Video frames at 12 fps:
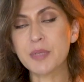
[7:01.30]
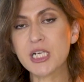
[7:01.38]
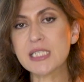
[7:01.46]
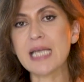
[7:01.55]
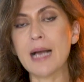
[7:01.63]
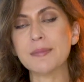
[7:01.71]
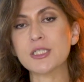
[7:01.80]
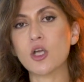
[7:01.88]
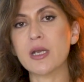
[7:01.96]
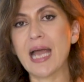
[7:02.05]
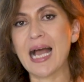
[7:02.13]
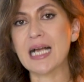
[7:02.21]
because
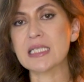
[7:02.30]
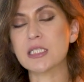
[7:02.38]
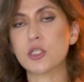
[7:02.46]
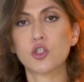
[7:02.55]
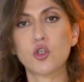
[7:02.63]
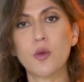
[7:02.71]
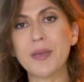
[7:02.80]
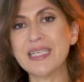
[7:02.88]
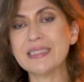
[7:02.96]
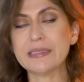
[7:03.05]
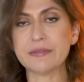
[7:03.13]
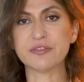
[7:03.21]
Amazon has so
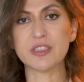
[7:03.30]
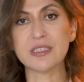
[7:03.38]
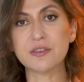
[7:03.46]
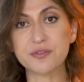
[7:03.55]
many different